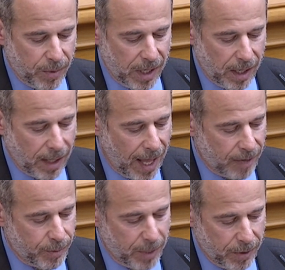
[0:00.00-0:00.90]
But a
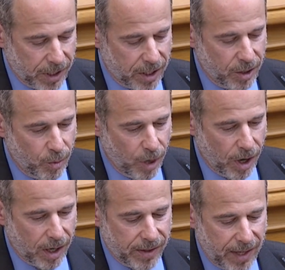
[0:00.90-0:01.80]
lot of people did good
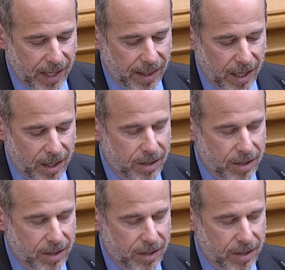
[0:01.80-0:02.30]
work that I think